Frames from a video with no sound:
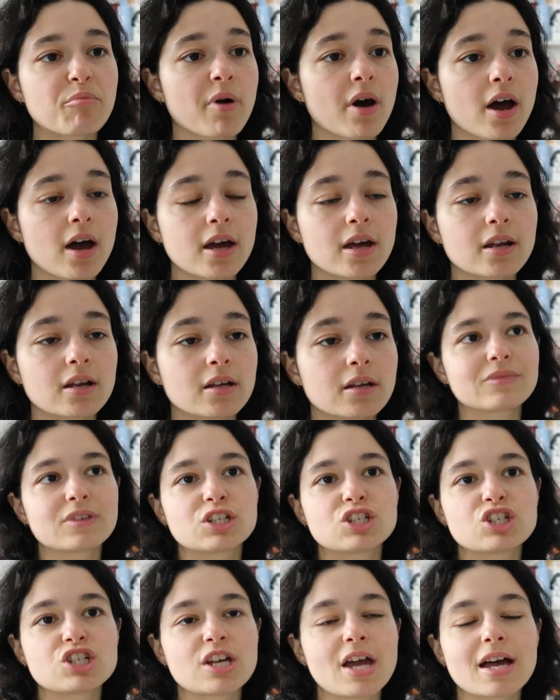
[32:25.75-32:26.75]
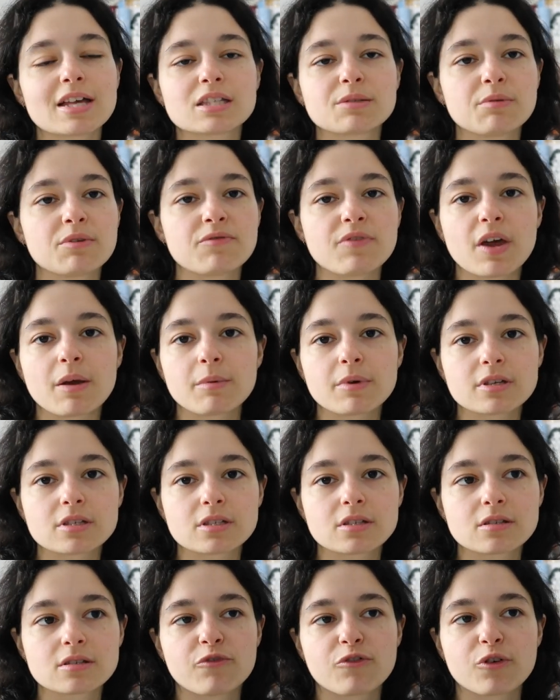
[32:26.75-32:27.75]
But she has to be
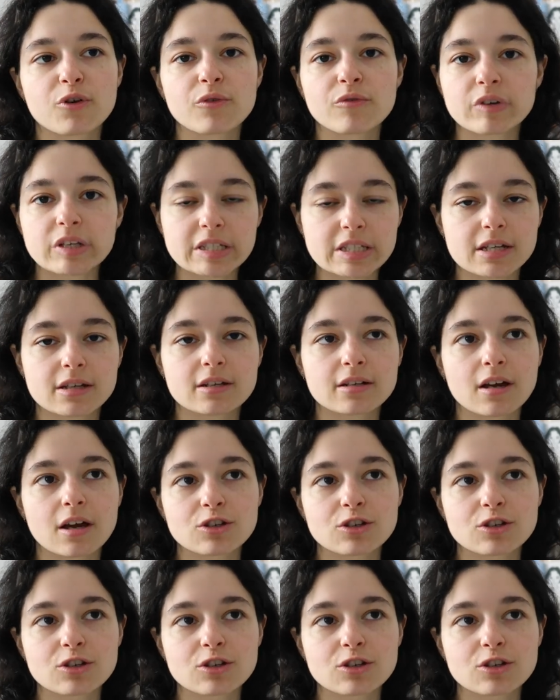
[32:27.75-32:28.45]
famous for a reason,